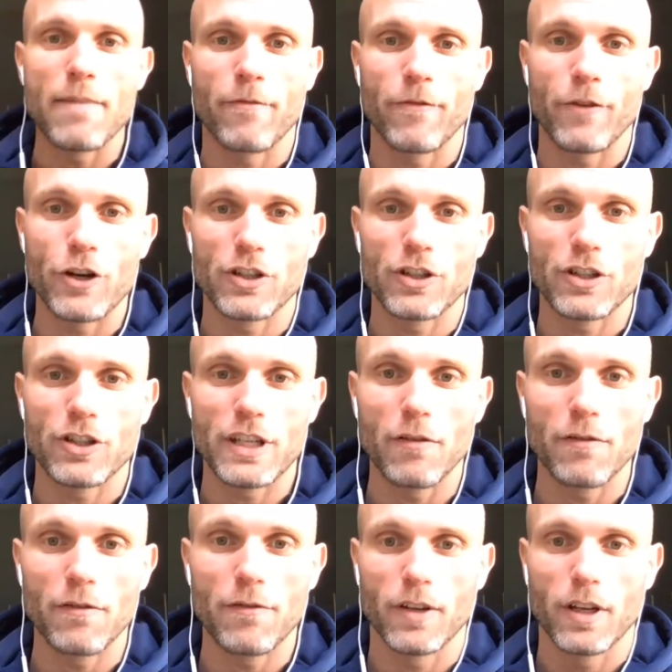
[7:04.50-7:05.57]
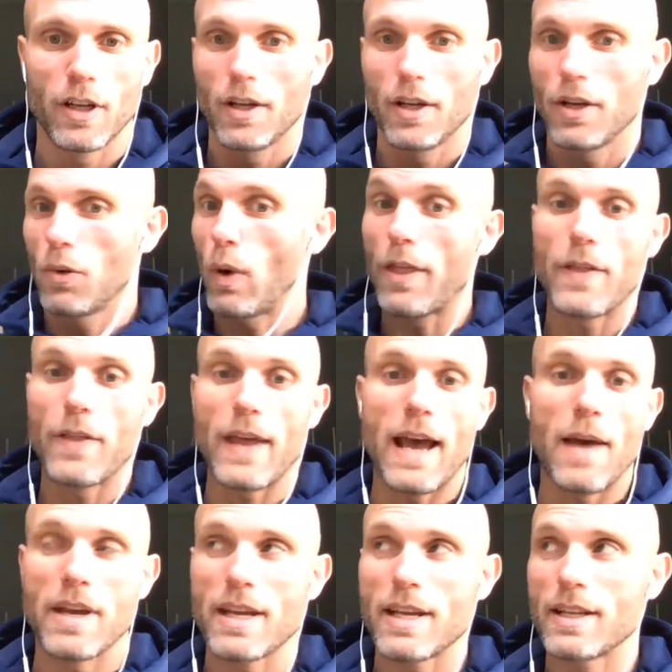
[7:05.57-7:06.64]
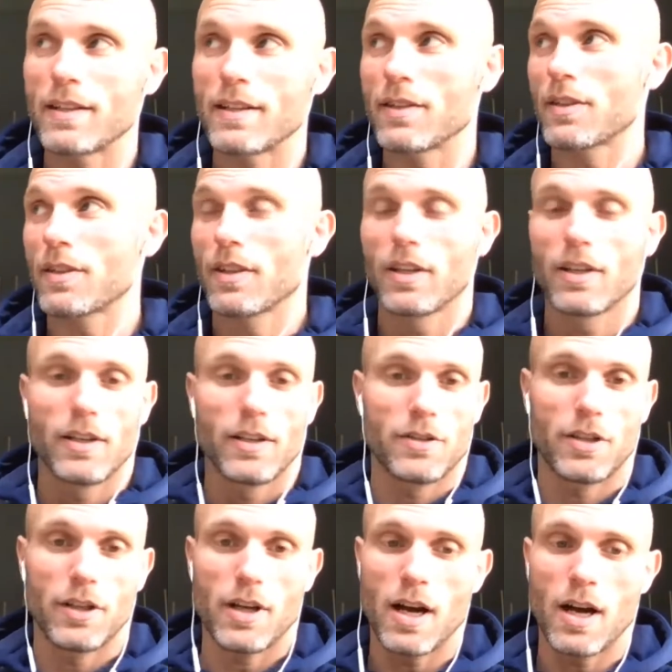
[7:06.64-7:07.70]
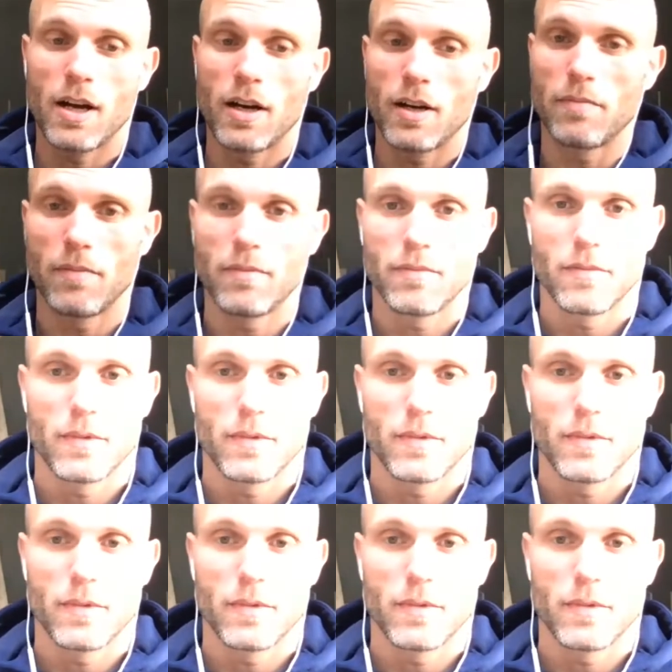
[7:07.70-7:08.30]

for yourself, whether that means to